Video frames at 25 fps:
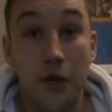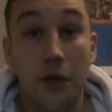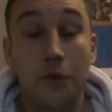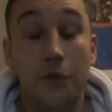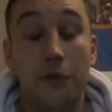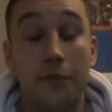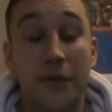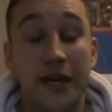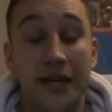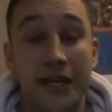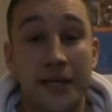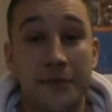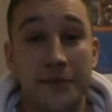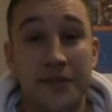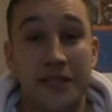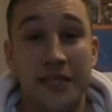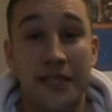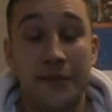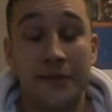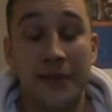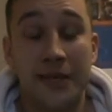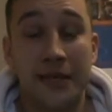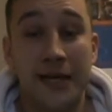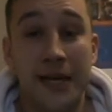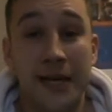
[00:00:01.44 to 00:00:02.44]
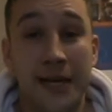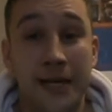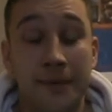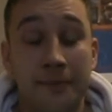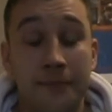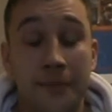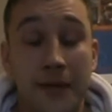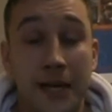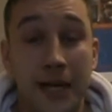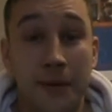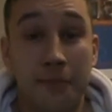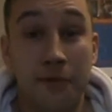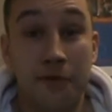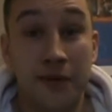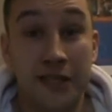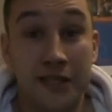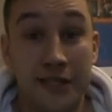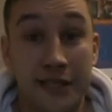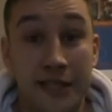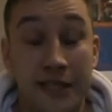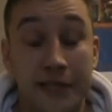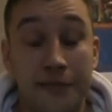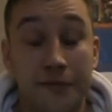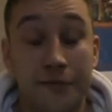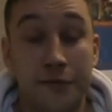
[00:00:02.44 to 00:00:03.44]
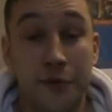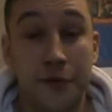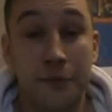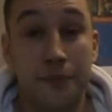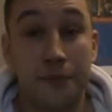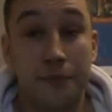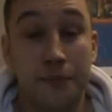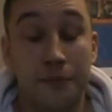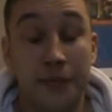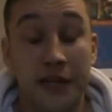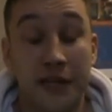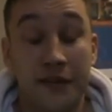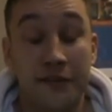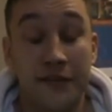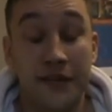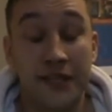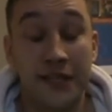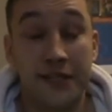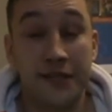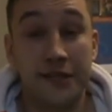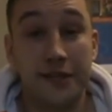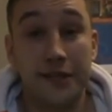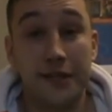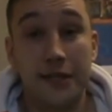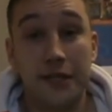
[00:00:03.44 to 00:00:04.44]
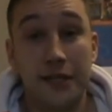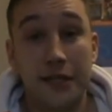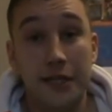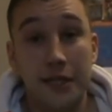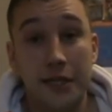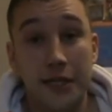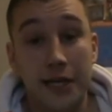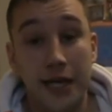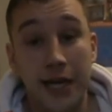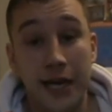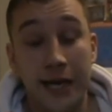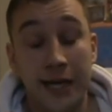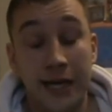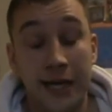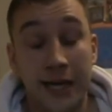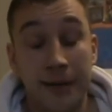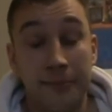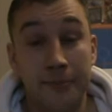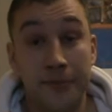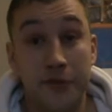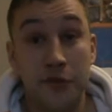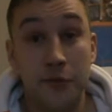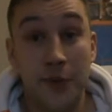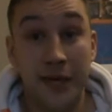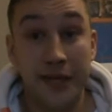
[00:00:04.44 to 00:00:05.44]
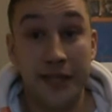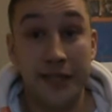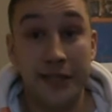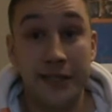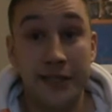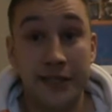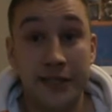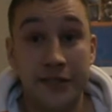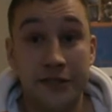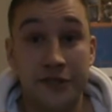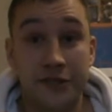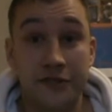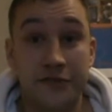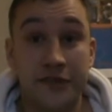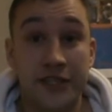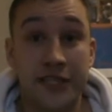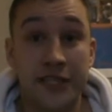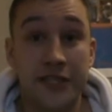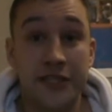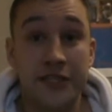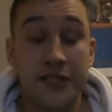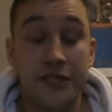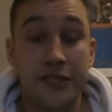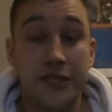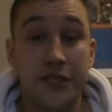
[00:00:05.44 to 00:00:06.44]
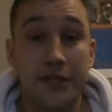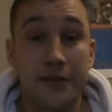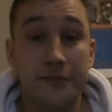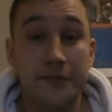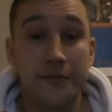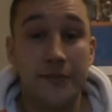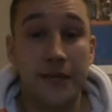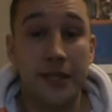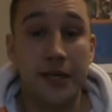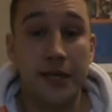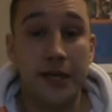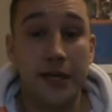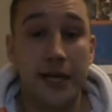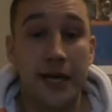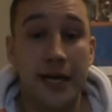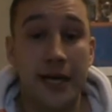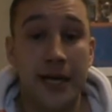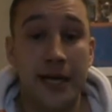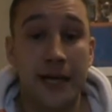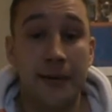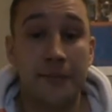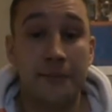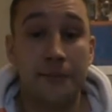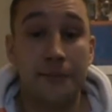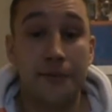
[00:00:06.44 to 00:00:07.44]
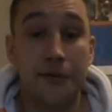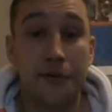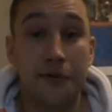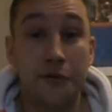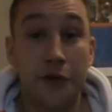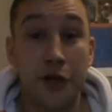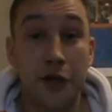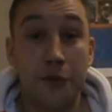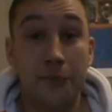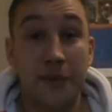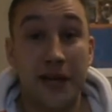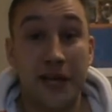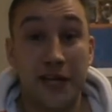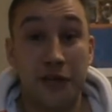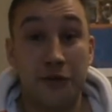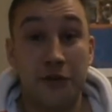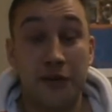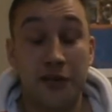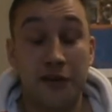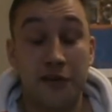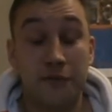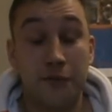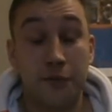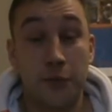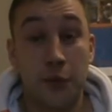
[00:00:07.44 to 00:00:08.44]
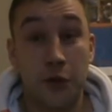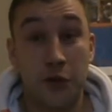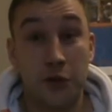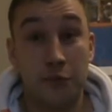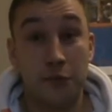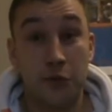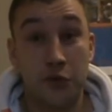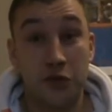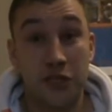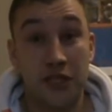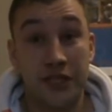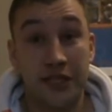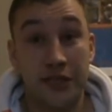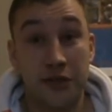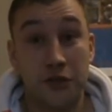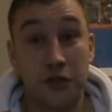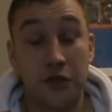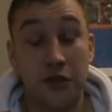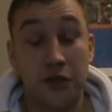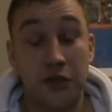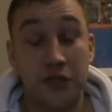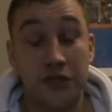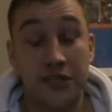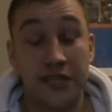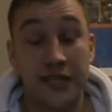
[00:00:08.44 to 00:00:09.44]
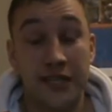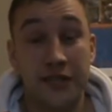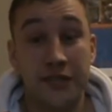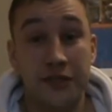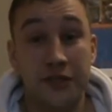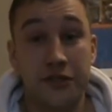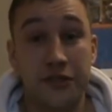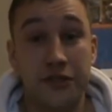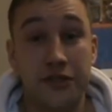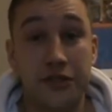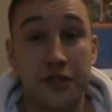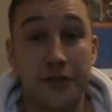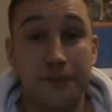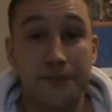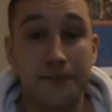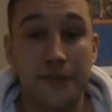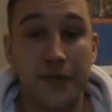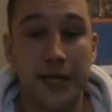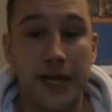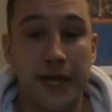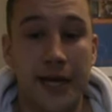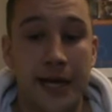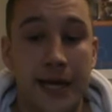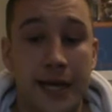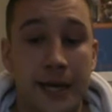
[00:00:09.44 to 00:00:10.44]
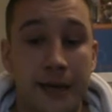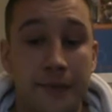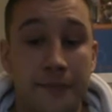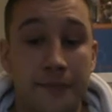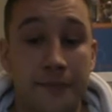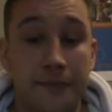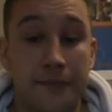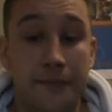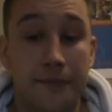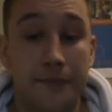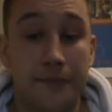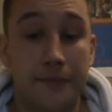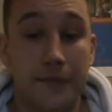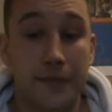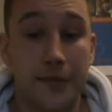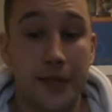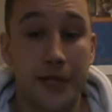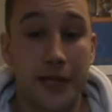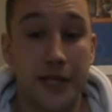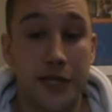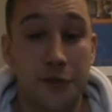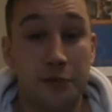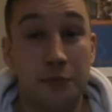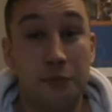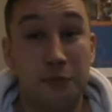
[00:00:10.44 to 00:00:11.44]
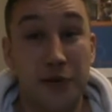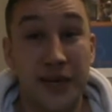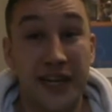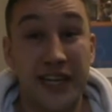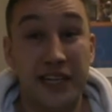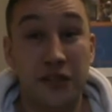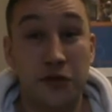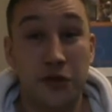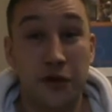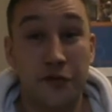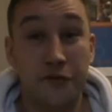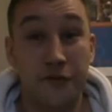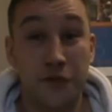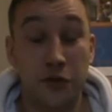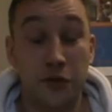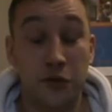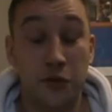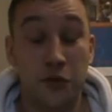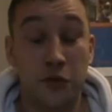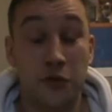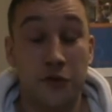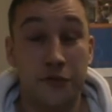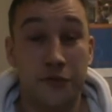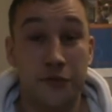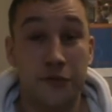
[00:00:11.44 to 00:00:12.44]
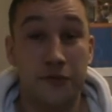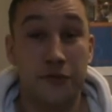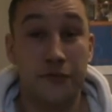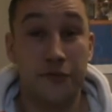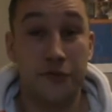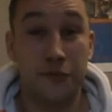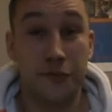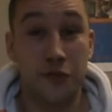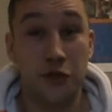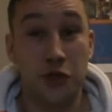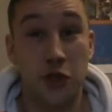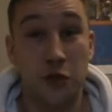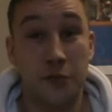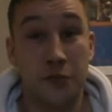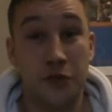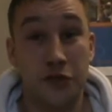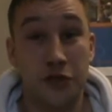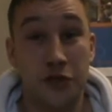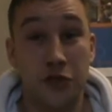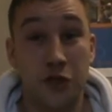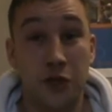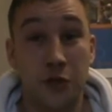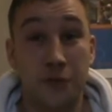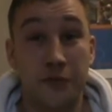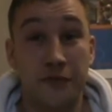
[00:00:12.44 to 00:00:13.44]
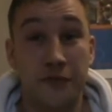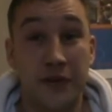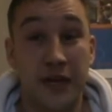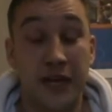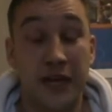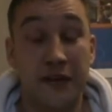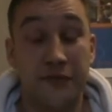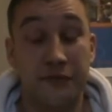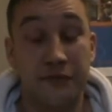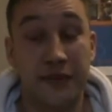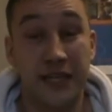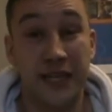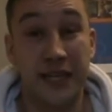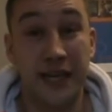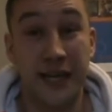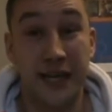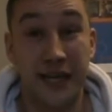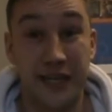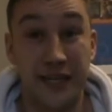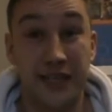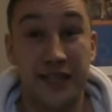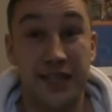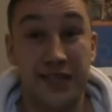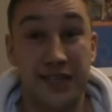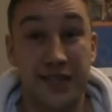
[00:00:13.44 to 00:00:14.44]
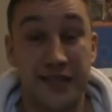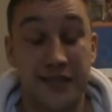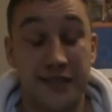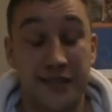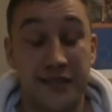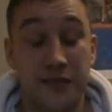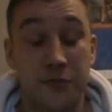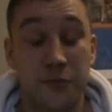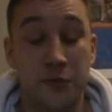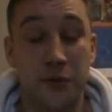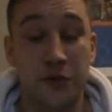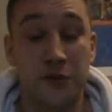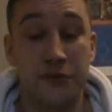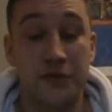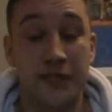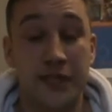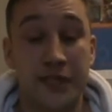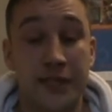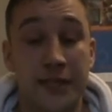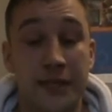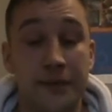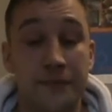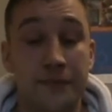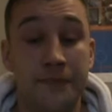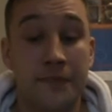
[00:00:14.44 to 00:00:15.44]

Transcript: Well, my name's Jamie. I'm originally from Belfast and I'm 28 years of age. Throughout my career I've worked mostly in call centres. It's been pretty tough, you know, going from job to job. I haven't really had a consistent one really.